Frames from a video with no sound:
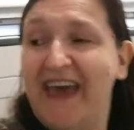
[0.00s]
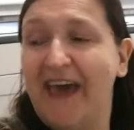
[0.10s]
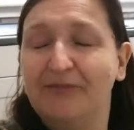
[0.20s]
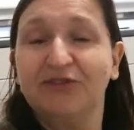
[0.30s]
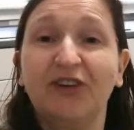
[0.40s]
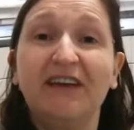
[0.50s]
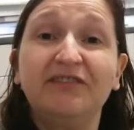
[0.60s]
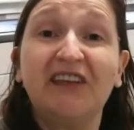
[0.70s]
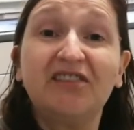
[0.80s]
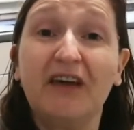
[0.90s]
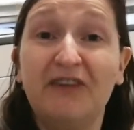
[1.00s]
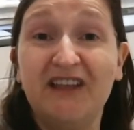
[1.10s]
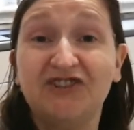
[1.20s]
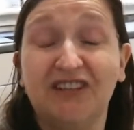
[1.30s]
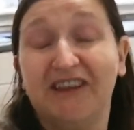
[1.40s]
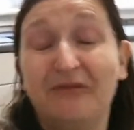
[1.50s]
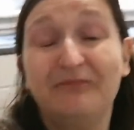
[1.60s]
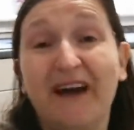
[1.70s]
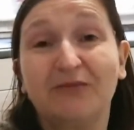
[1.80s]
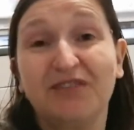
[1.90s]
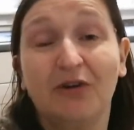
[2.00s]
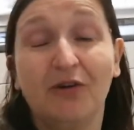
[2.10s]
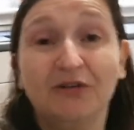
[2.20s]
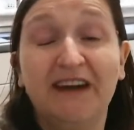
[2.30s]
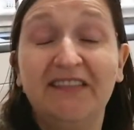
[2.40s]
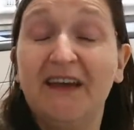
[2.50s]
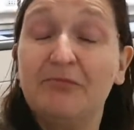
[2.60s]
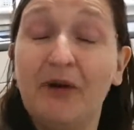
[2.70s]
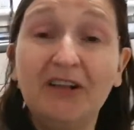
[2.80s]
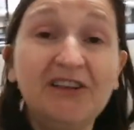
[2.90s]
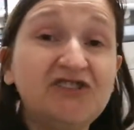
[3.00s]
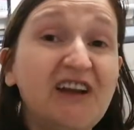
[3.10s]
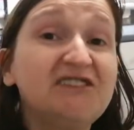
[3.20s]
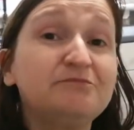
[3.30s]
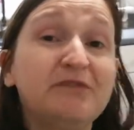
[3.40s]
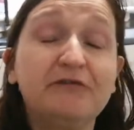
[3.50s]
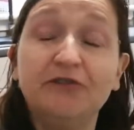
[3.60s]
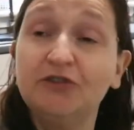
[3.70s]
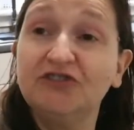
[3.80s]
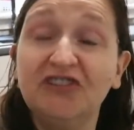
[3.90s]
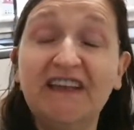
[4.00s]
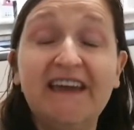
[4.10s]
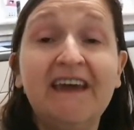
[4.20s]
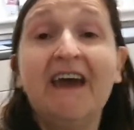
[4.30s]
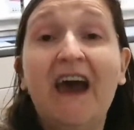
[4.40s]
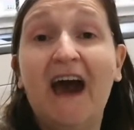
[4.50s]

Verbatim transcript: Um, so he did eventually come back with it all. And he apologised profusely.